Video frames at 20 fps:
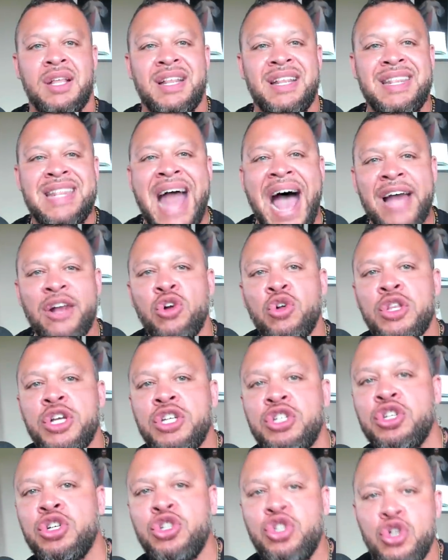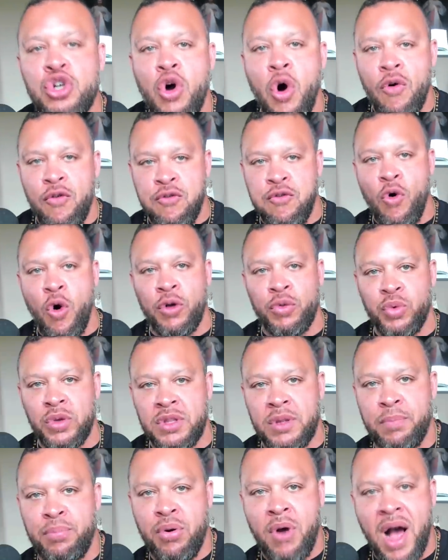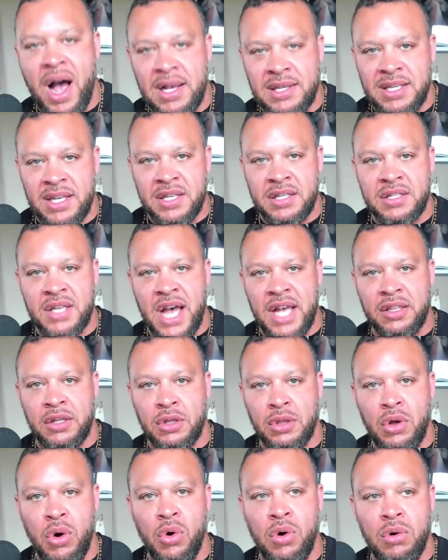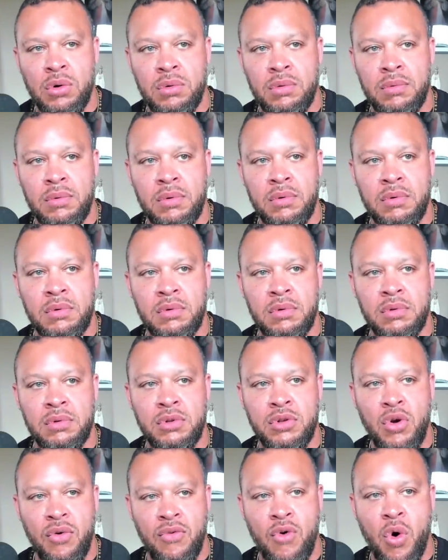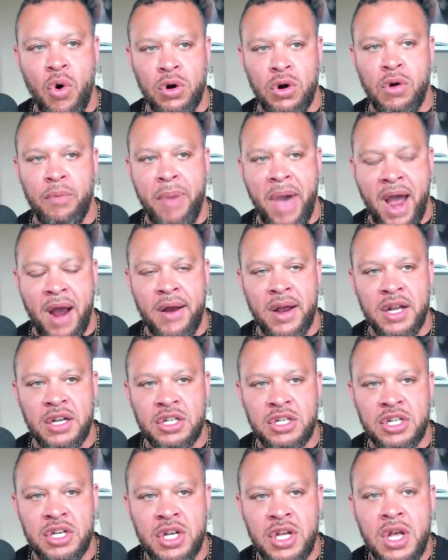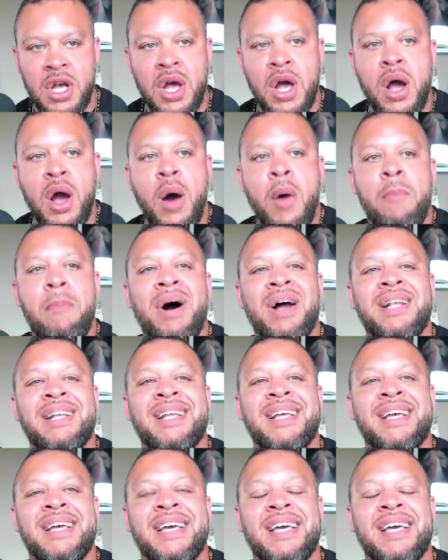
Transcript: Not only should you go forth with the process at the local Novus Ordo parish, but